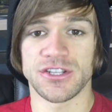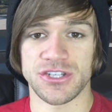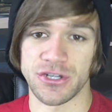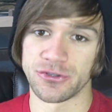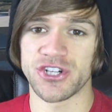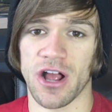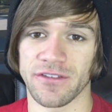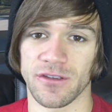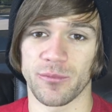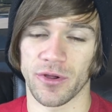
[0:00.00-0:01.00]
Stu
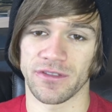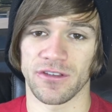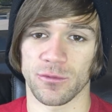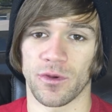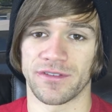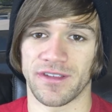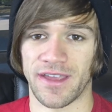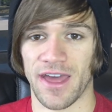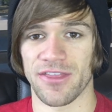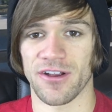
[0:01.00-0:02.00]
Johnson put this one
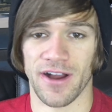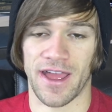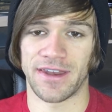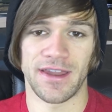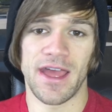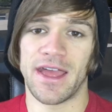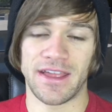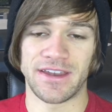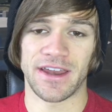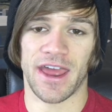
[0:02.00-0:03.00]
together and
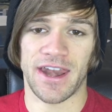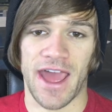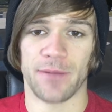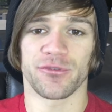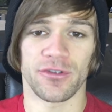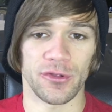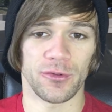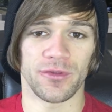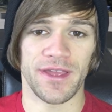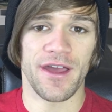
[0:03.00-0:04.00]
he did an
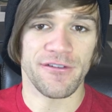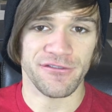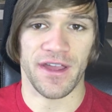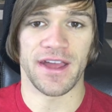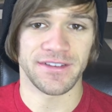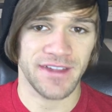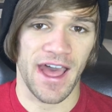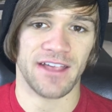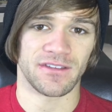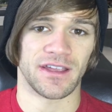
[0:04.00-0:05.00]
absolutely
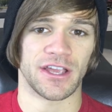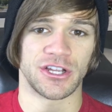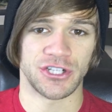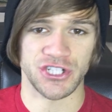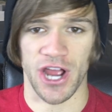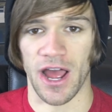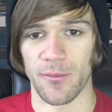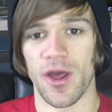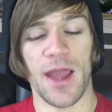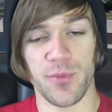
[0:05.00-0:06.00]
fantastic
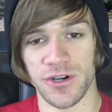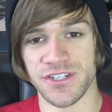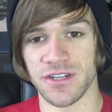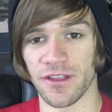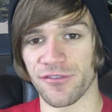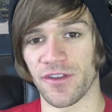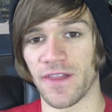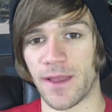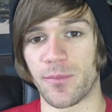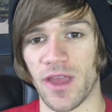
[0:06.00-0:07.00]
job. I personally feel
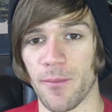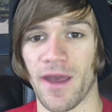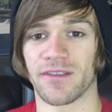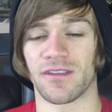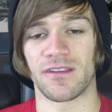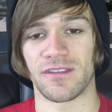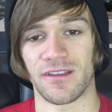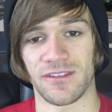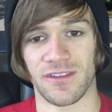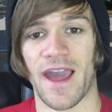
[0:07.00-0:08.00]
like BMX is
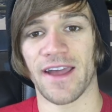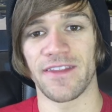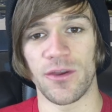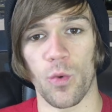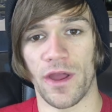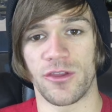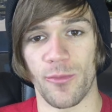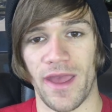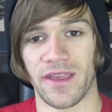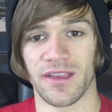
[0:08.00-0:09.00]
exactly what you
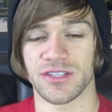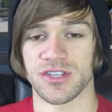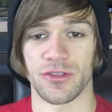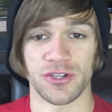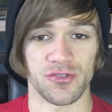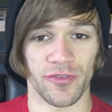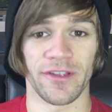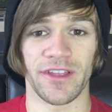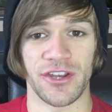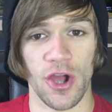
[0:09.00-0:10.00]
make it, so there's
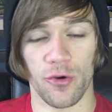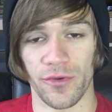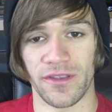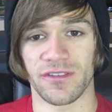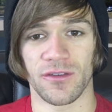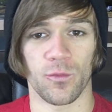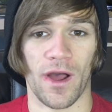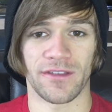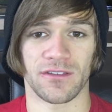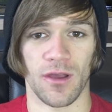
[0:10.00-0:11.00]
really no reason
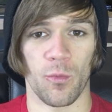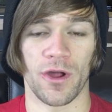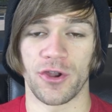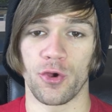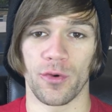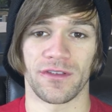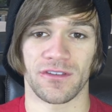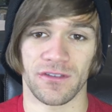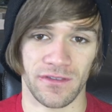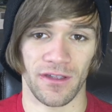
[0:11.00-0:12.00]
why someone who is
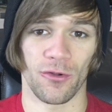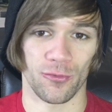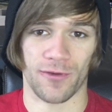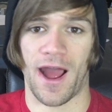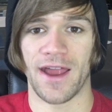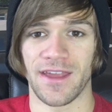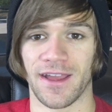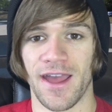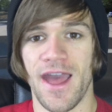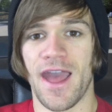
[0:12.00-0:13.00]
still
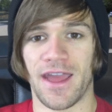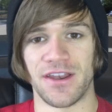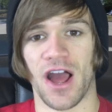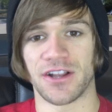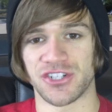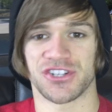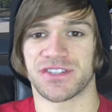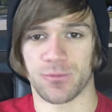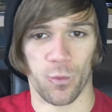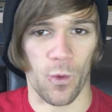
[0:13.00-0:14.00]
riding and not
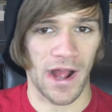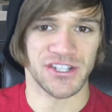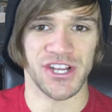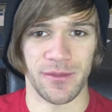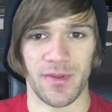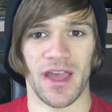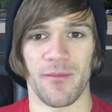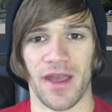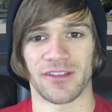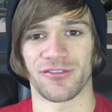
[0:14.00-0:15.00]
just watching
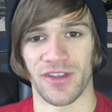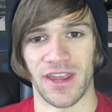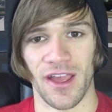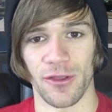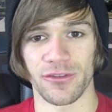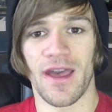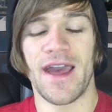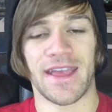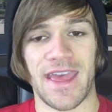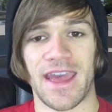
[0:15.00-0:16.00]
BMX videos
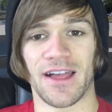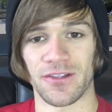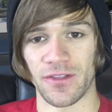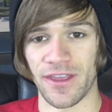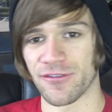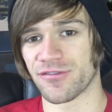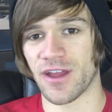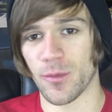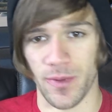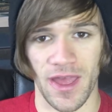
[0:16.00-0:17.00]
can't live
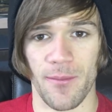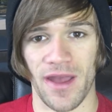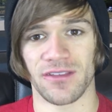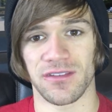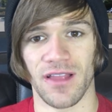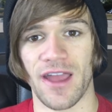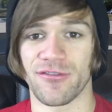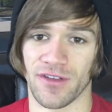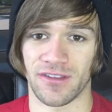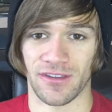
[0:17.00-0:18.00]
their BMX
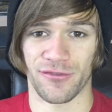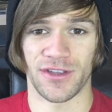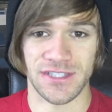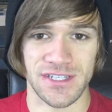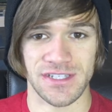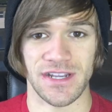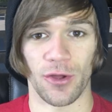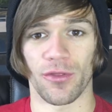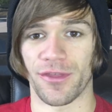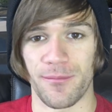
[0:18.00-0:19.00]
life as if it's
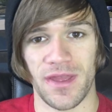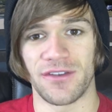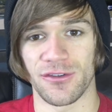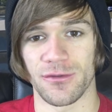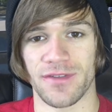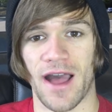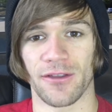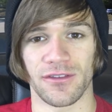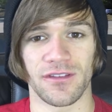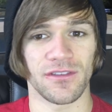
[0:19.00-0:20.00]
still the mid
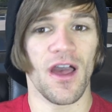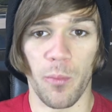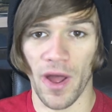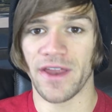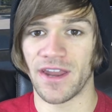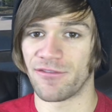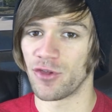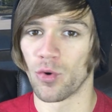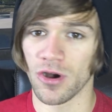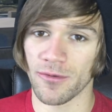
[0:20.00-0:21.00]
2000s. But if
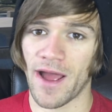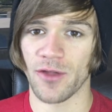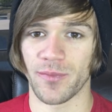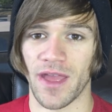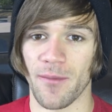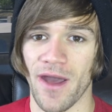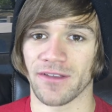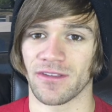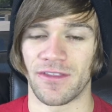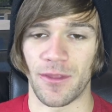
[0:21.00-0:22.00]
you were around
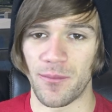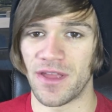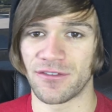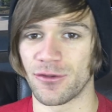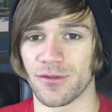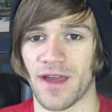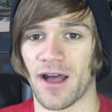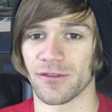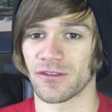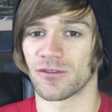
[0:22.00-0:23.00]
BMX in the mid
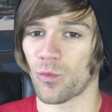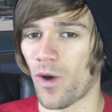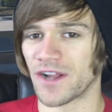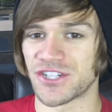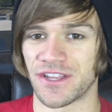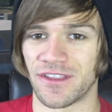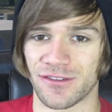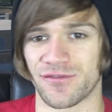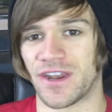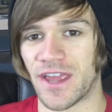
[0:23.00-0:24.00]
2000s, watching
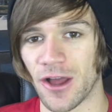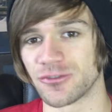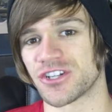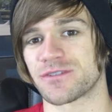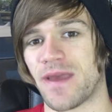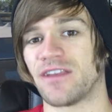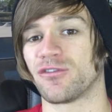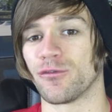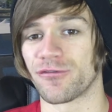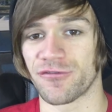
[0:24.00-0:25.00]
this video just
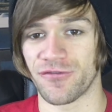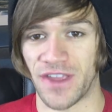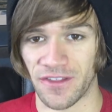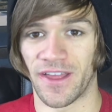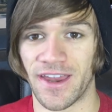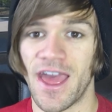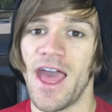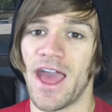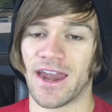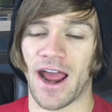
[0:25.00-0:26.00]
makes you feel it,
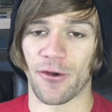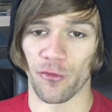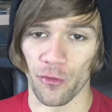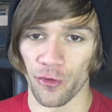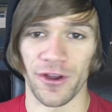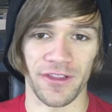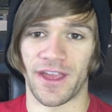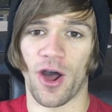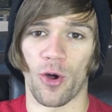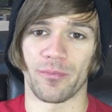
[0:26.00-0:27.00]
and I
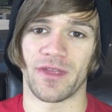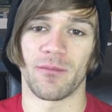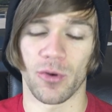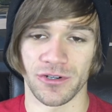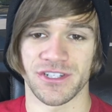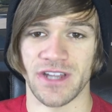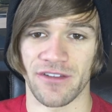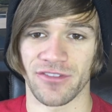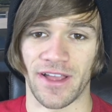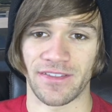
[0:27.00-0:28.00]
really hope that more
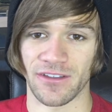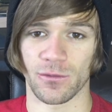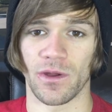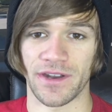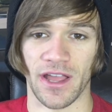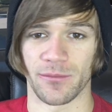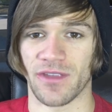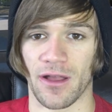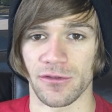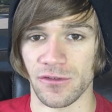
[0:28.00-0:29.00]
stuff like this one comes
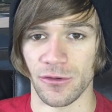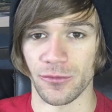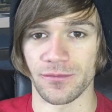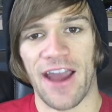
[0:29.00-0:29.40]
out soon.